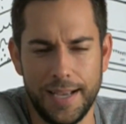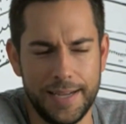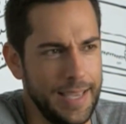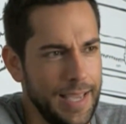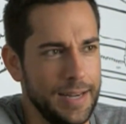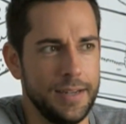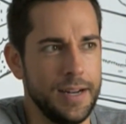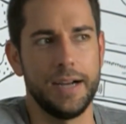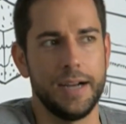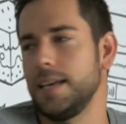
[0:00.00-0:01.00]
And you can't
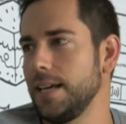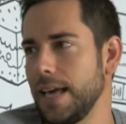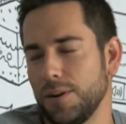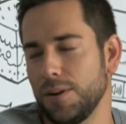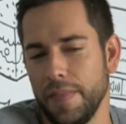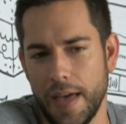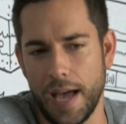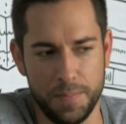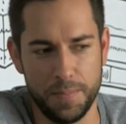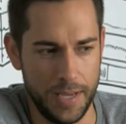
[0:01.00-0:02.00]
not geek out on
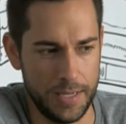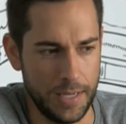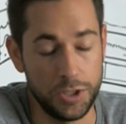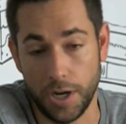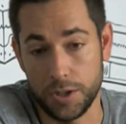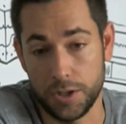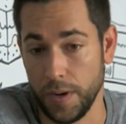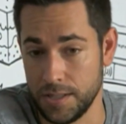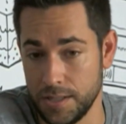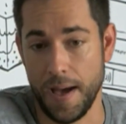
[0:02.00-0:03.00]
that bit. Joss
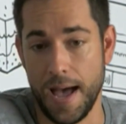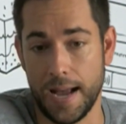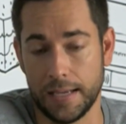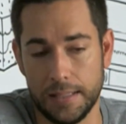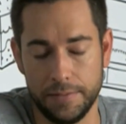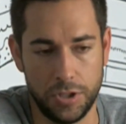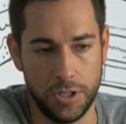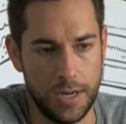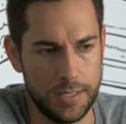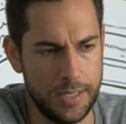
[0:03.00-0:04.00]
Whedon's back. I love
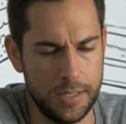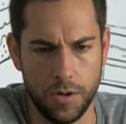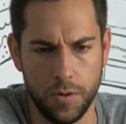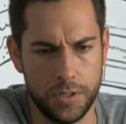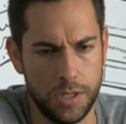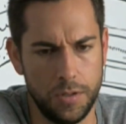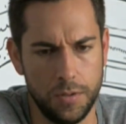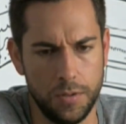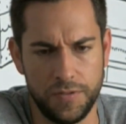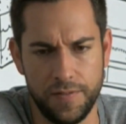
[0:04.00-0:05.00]
Joss. He's always a
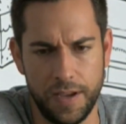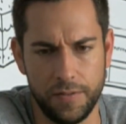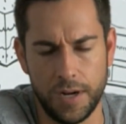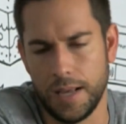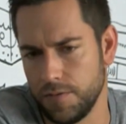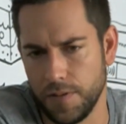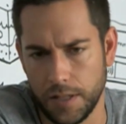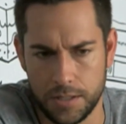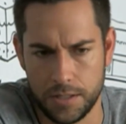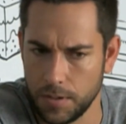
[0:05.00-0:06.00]
huge fan favorite. Nathan
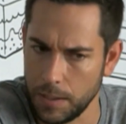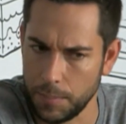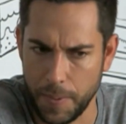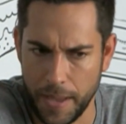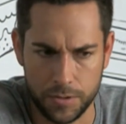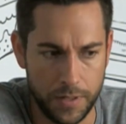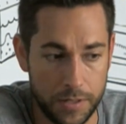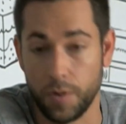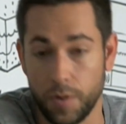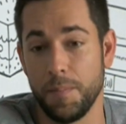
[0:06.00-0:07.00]
Fillion's doing a couple panels with
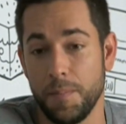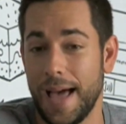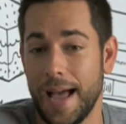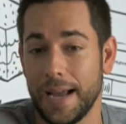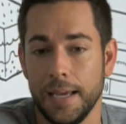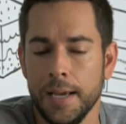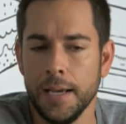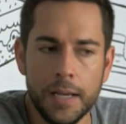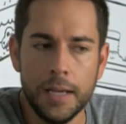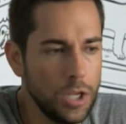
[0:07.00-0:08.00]
us. Orphan Black.
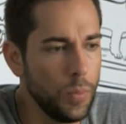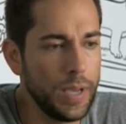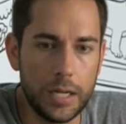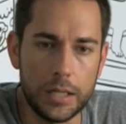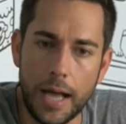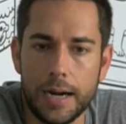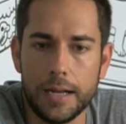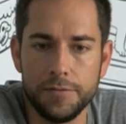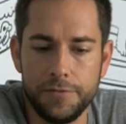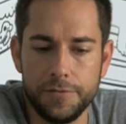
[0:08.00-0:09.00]
You know, we got a lot
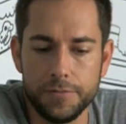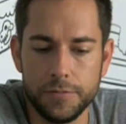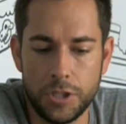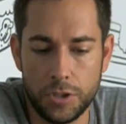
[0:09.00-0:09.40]
of just